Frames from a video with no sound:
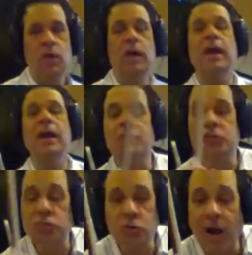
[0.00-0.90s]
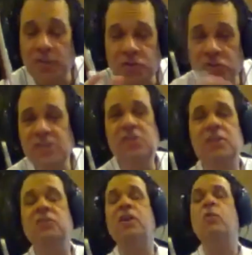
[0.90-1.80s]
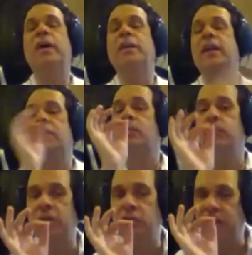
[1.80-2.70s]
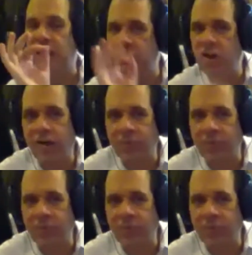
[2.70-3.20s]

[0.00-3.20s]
If it's too much, it's easy to take away later, but get enough.